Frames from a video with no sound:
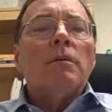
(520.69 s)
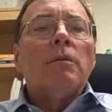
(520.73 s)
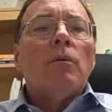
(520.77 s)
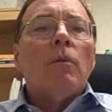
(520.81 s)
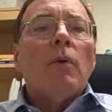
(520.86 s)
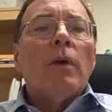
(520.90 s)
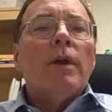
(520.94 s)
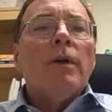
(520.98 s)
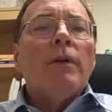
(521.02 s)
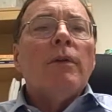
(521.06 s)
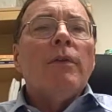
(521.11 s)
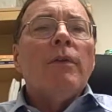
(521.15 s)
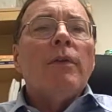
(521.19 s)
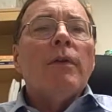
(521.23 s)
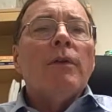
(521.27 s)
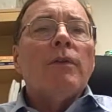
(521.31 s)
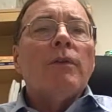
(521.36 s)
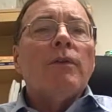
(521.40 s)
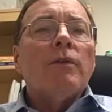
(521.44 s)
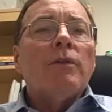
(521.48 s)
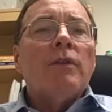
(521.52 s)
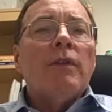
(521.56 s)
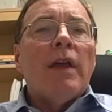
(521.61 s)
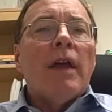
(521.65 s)
What are the
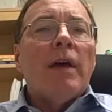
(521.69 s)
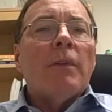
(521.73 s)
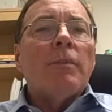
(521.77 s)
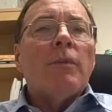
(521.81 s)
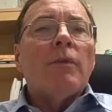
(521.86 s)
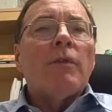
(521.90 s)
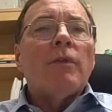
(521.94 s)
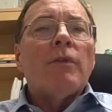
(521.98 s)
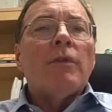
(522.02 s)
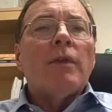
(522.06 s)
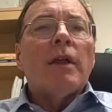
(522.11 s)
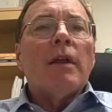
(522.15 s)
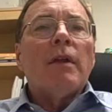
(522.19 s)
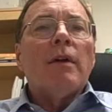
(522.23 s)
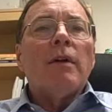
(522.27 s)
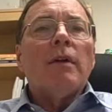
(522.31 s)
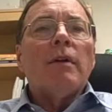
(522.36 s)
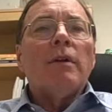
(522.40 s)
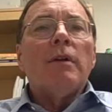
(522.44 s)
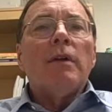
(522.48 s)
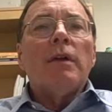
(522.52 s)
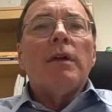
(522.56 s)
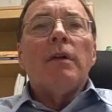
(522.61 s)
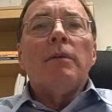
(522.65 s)
steps that
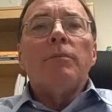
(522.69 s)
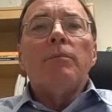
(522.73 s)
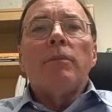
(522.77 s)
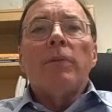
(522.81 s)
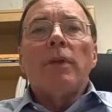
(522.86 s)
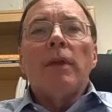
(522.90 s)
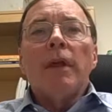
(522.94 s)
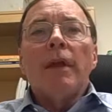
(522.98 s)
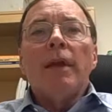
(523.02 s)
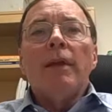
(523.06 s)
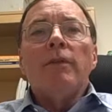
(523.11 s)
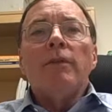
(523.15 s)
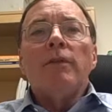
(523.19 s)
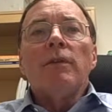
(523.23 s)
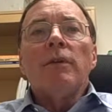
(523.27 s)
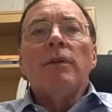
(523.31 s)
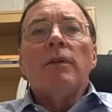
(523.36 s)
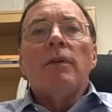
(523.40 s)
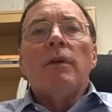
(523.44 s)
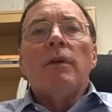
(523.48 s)
are in place